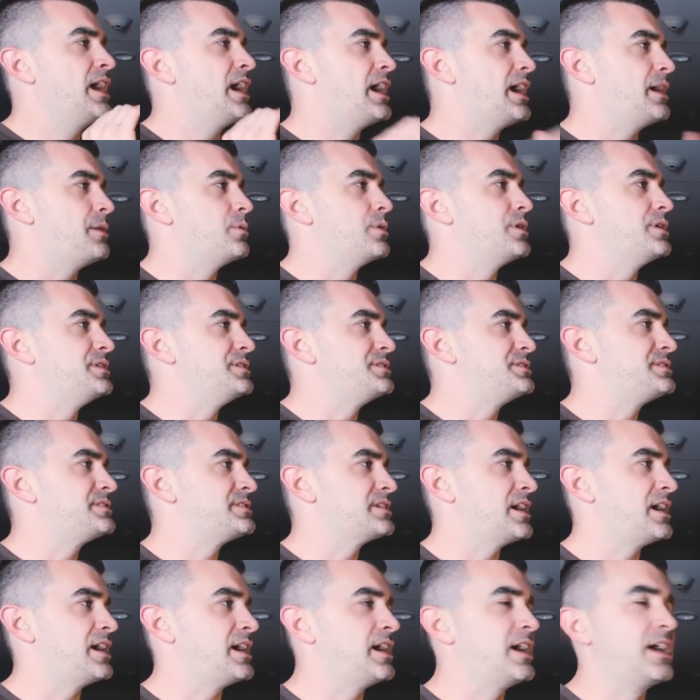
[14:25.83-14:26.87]
I was
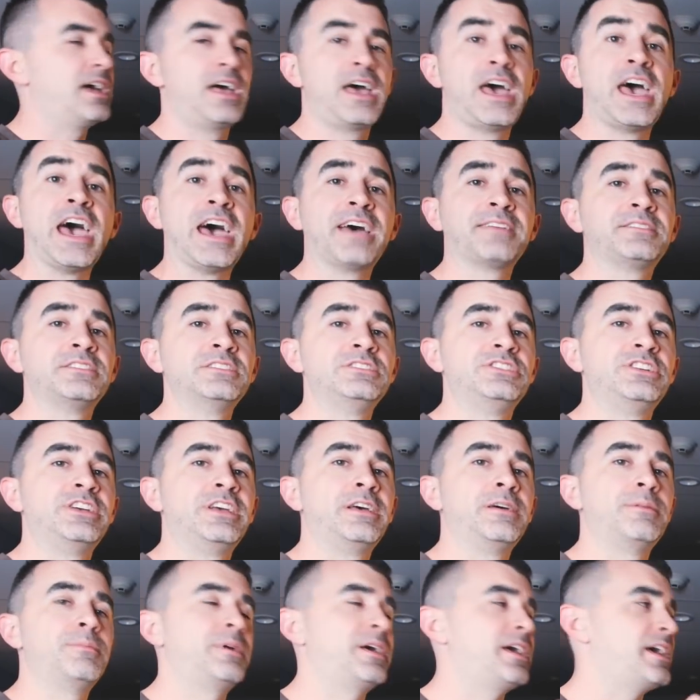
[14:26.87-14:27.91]
at the
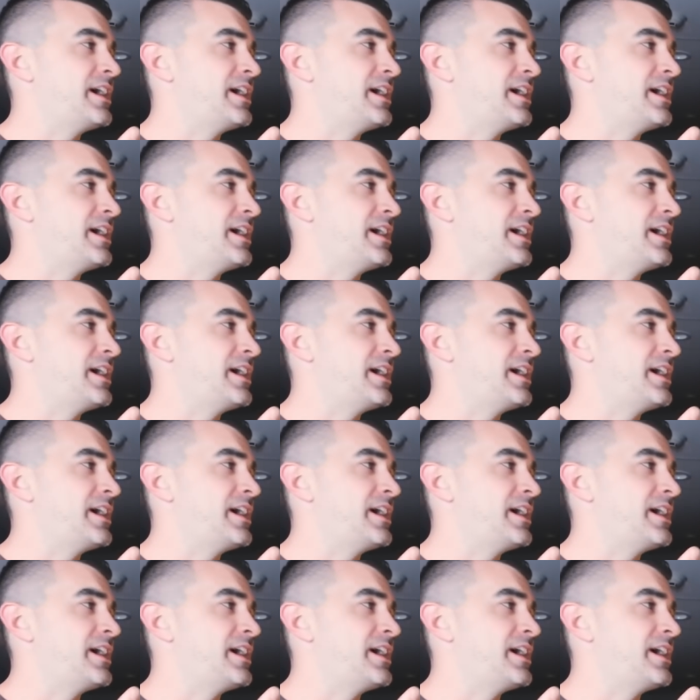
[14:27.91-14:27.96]
gym,